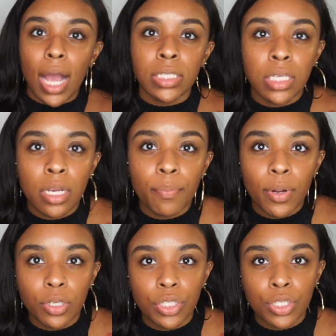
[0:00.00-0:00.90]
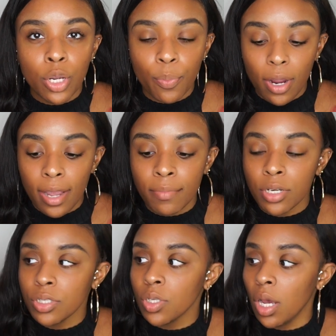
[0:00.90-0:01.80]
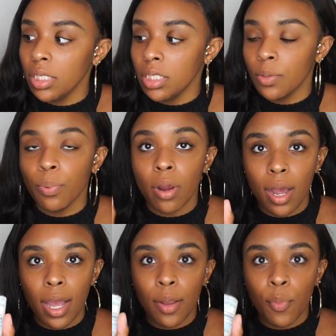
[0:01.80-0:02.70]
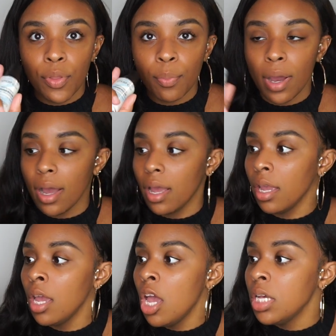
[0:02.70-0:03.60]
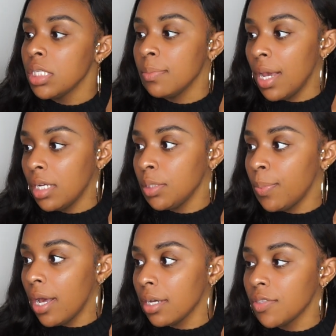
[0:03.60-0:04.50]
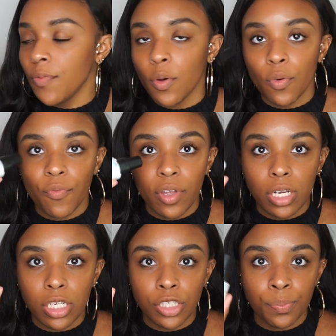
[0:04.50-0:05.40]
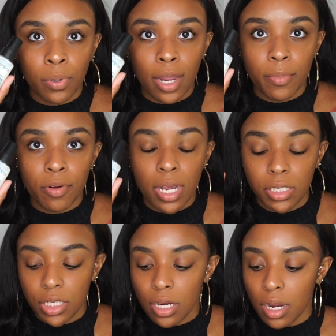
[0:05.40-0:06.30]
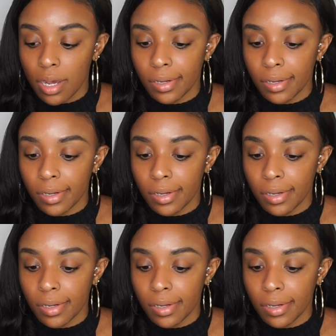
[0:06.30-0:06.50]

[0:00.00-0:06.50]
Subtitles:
I didn't purchase her primer, so I did prime with my Smashbox Photo Finish Primerizer.